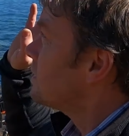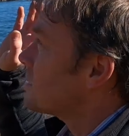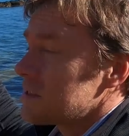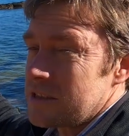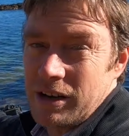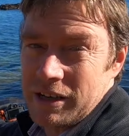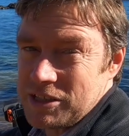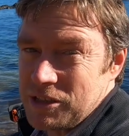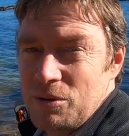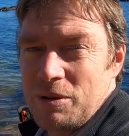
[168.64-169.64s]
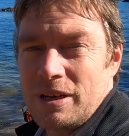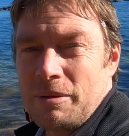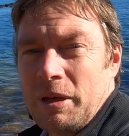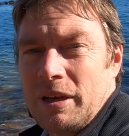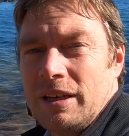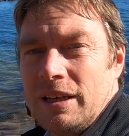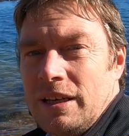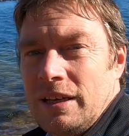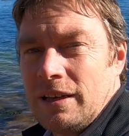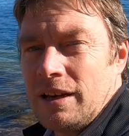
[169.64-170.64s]
Sky still a bit
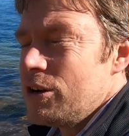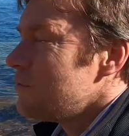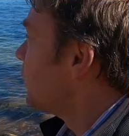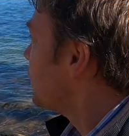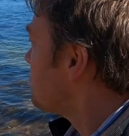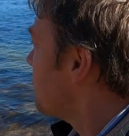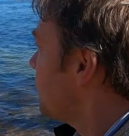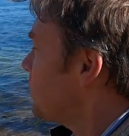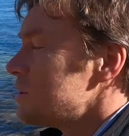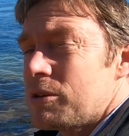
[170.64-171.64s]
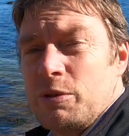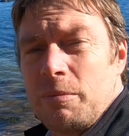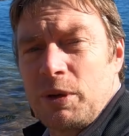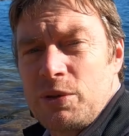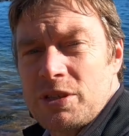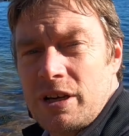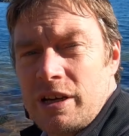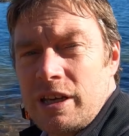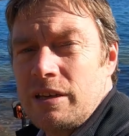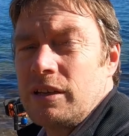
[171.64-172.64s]
overexposed with the blue
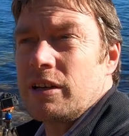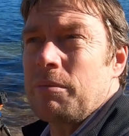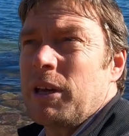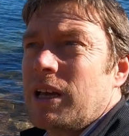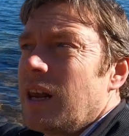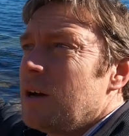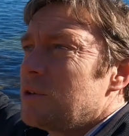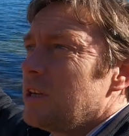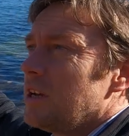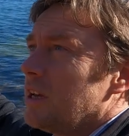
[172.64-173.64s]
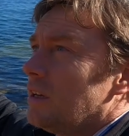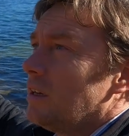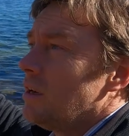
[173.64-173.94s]
sky, like a bit of cloud in there,